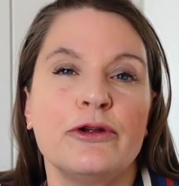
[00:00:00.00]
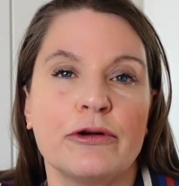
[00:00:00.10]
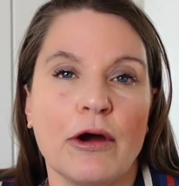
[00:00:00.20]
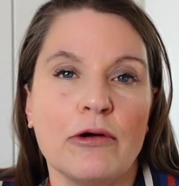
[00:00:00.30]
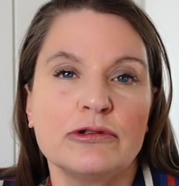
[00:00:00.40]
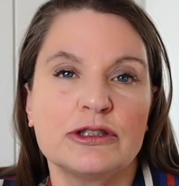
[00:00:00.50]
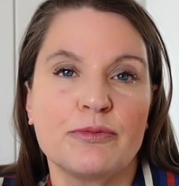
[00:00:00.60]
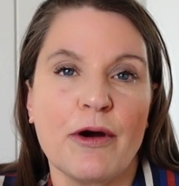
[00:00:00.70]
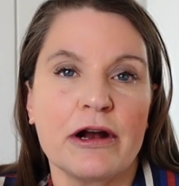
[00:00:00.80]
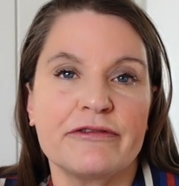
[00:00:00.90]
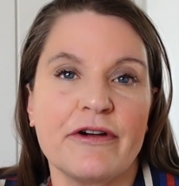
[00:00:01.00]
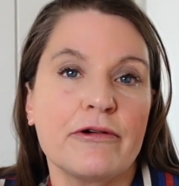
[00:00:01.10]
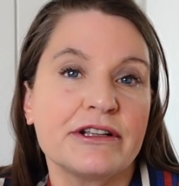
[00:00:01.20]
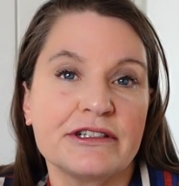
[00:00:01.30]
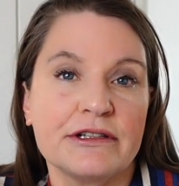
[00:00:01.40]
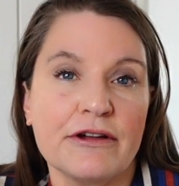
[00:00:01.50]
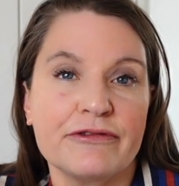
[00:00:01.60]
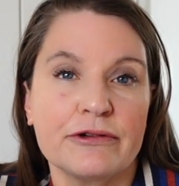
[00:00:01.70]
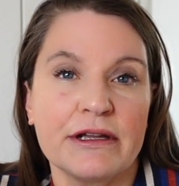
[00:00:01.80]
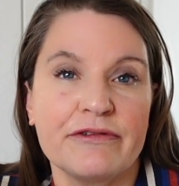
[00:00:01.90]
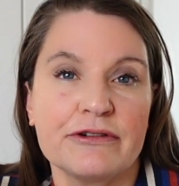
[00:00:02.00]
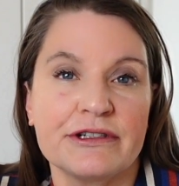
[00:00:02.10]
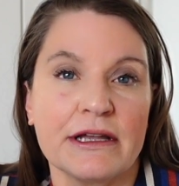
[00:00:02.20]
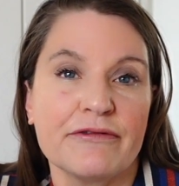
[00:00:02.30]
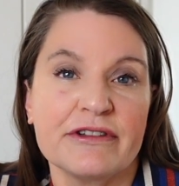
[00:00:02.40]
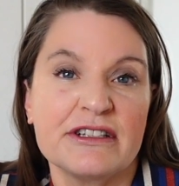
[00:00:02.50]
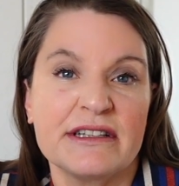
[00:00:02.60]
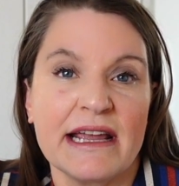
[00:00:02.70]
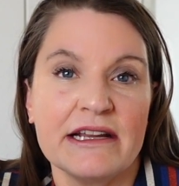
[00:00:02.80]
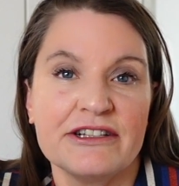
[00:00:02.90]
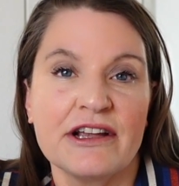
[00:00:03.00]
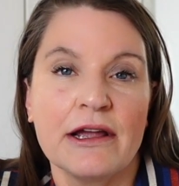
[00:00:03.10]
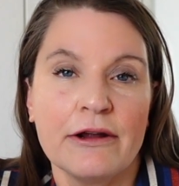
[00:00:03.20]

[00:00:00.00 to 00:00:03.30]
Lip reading: your own smartphone is enough to give yourself a stage